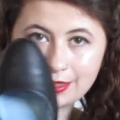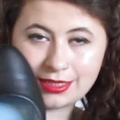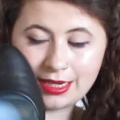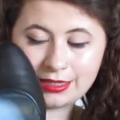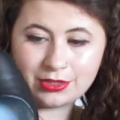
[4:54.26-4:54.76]

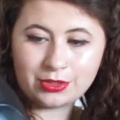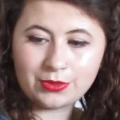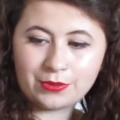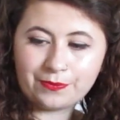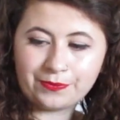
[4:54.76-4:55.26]
tint to
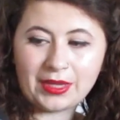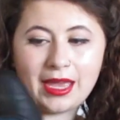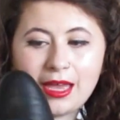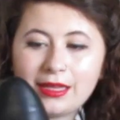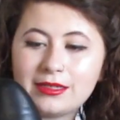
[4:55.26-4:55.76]
them,
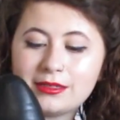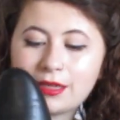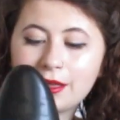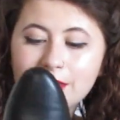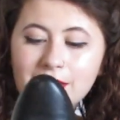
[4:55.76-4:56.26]
and
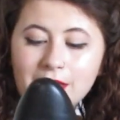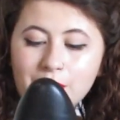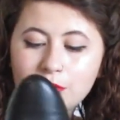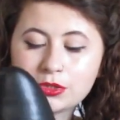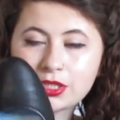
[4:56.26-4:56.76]
I think they're
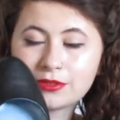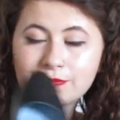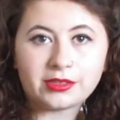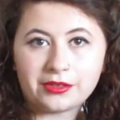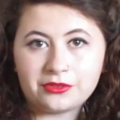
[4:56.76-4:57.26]
gorgeous.
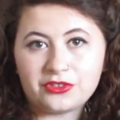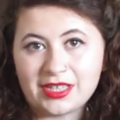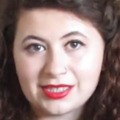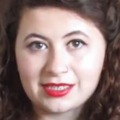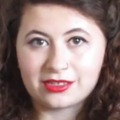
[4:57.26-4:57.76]
So
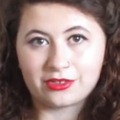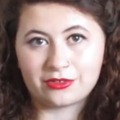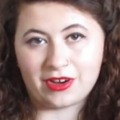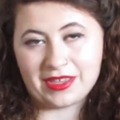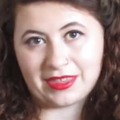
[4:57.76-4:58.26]
dresses are a
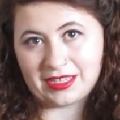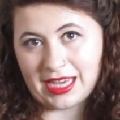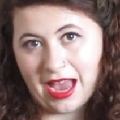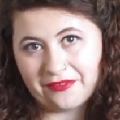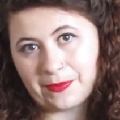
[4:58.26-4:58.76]
great thing to
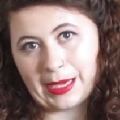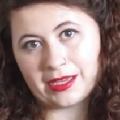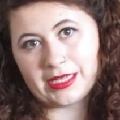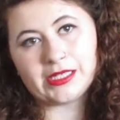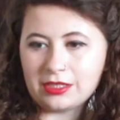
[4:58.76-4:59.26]
have
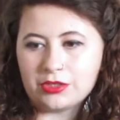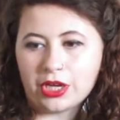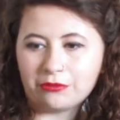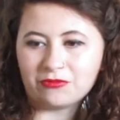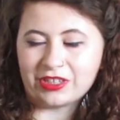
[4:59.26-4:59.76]
because you
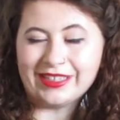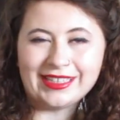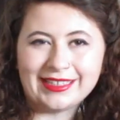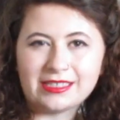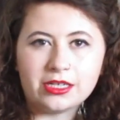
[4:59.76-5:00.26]
don't really
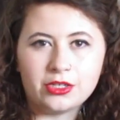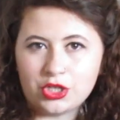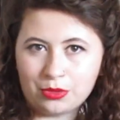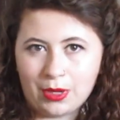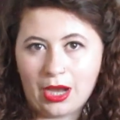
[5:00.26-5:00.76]
need to
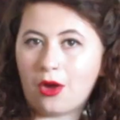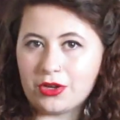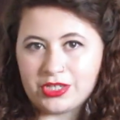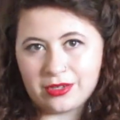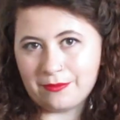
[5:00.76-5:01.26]
do a
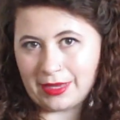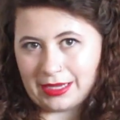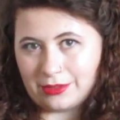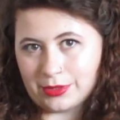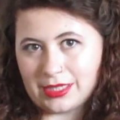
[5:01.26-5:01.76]
lot to
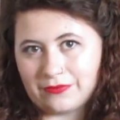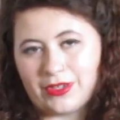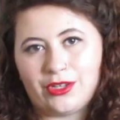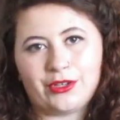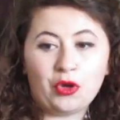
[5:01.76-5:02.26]
make yourself
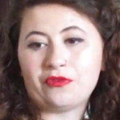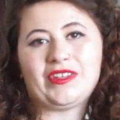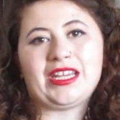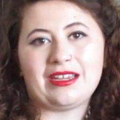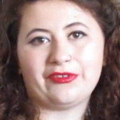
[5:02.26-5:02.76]
look of
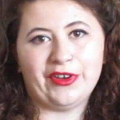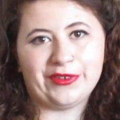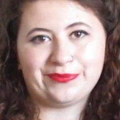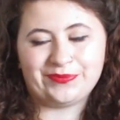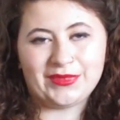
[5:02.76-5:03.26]
an
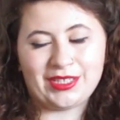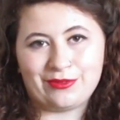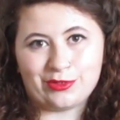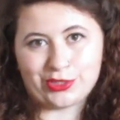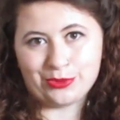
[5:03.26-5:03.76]
era
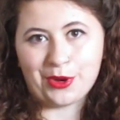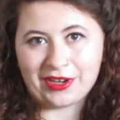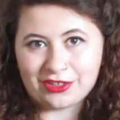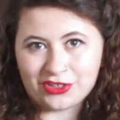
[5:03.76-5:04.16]
if you're just wearing a